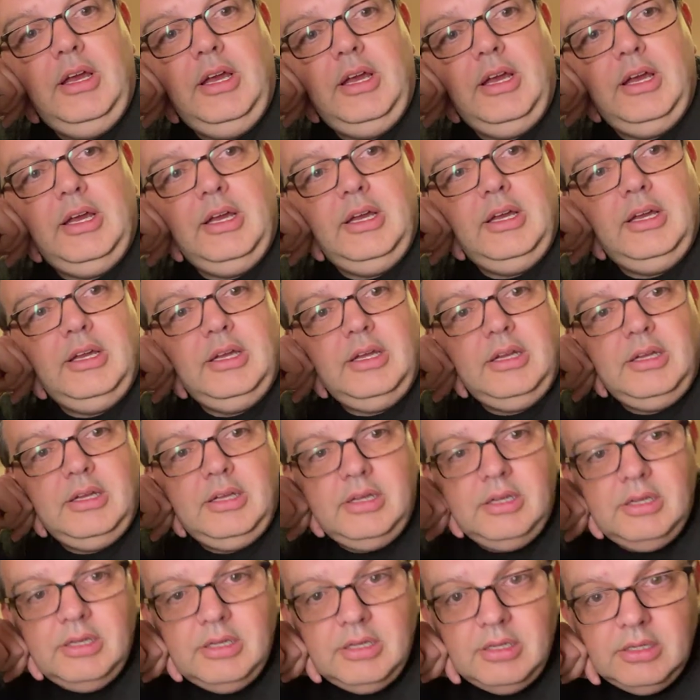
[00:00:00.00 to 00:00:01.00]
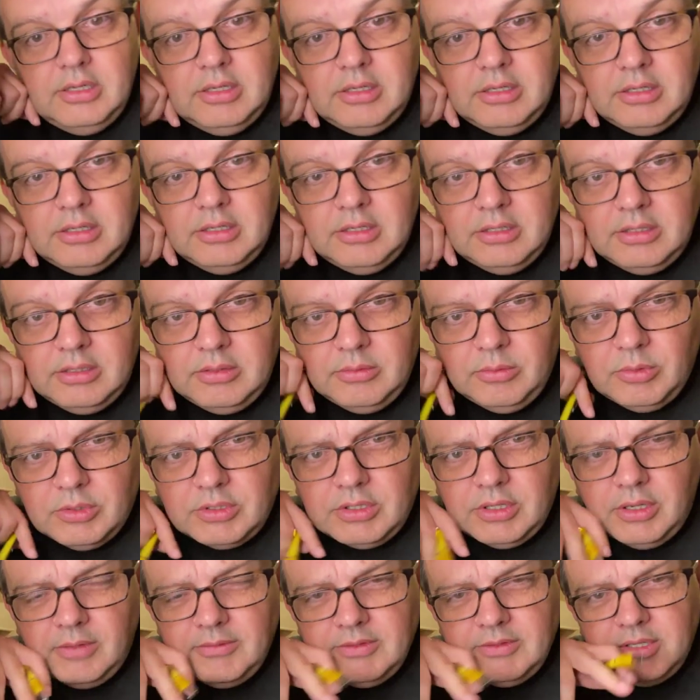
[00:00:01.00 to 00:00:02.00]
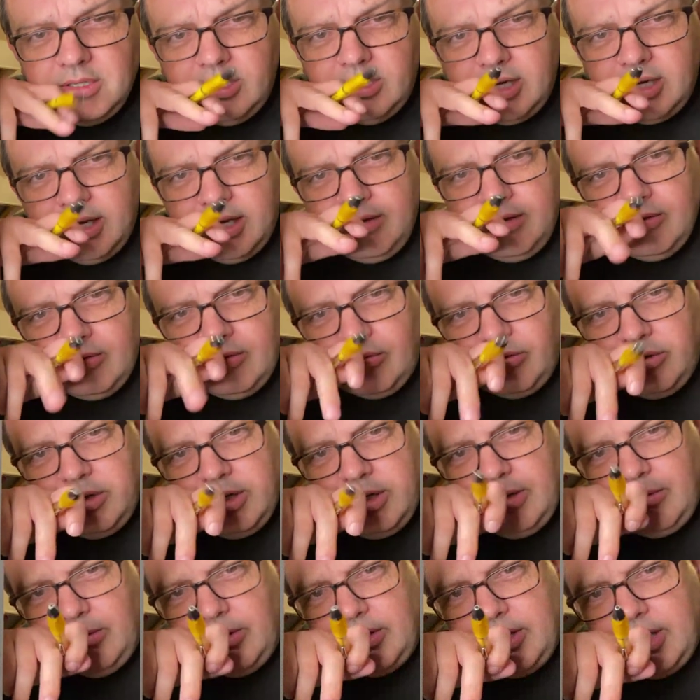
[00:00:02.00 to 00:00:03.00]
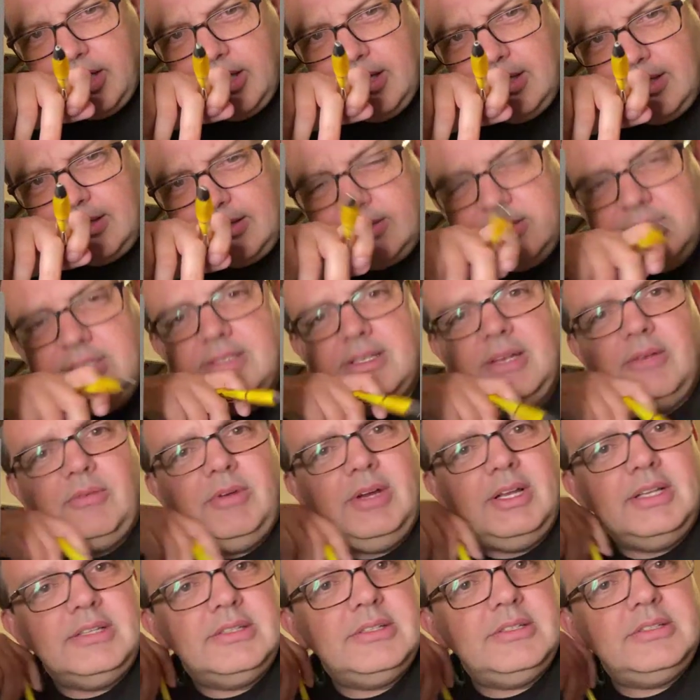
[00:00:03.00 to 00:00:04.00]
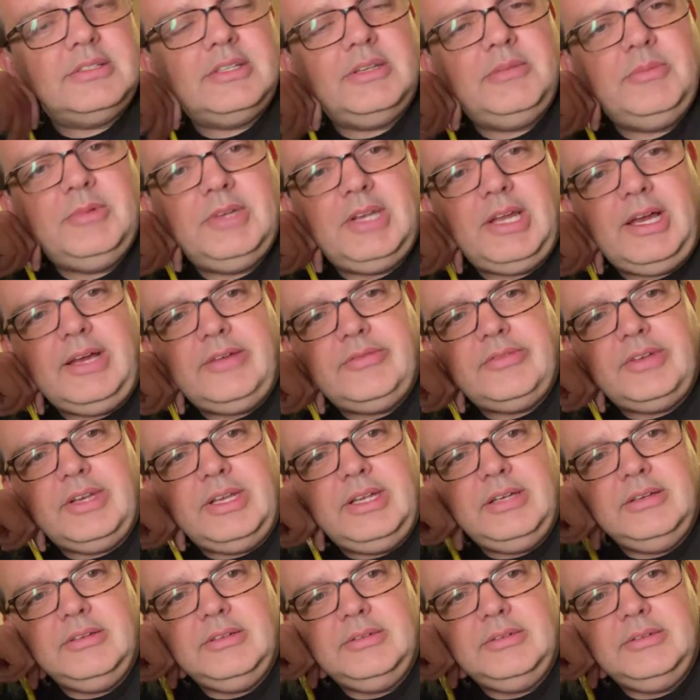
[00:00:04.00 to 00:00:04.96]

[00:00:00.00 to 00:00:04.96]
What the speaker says: I can't even read what that is. 6:01. So it's only been half an hour.